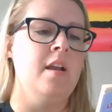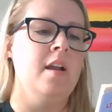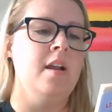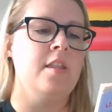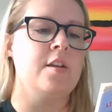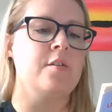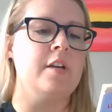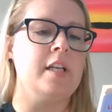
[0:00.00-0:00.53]

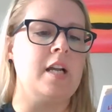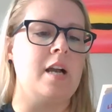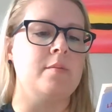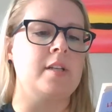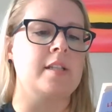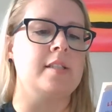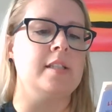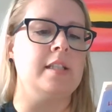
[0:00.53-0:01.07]
The green
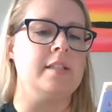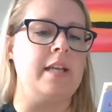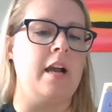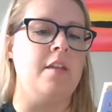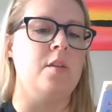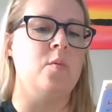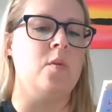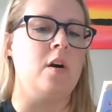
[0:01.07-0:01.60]
object slid
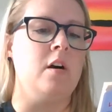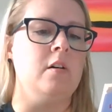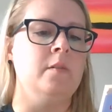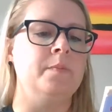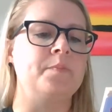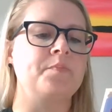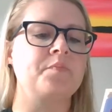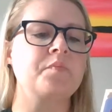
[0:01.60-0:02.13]
down the
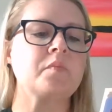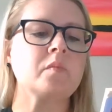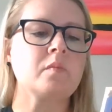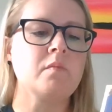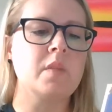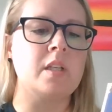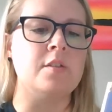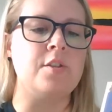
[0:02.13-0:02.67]
wall
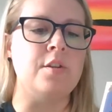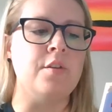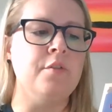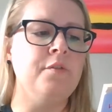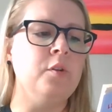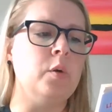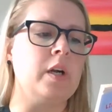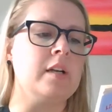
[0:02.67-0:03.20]
to the
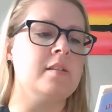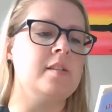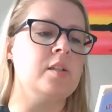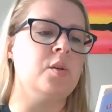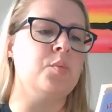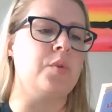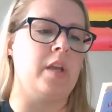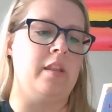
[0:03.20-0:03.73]
floor,
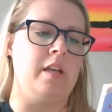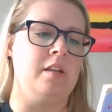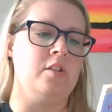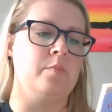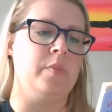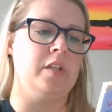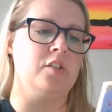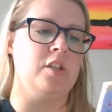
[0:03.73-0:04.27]
still
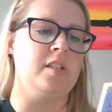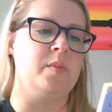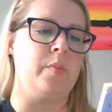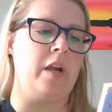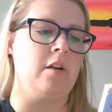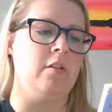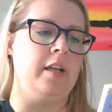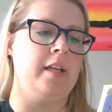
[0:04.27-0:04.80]
breathing, but just
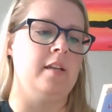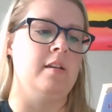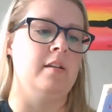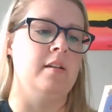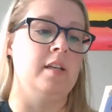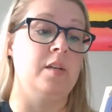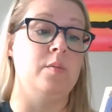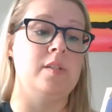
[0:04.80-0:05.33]
barely.
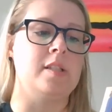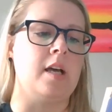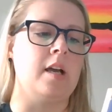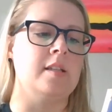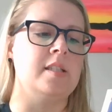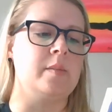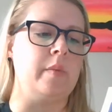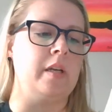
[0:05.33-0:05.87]
It was the
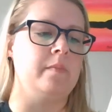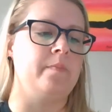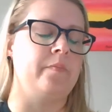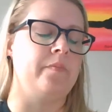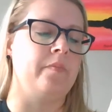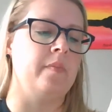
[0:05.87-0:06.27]
huntsman.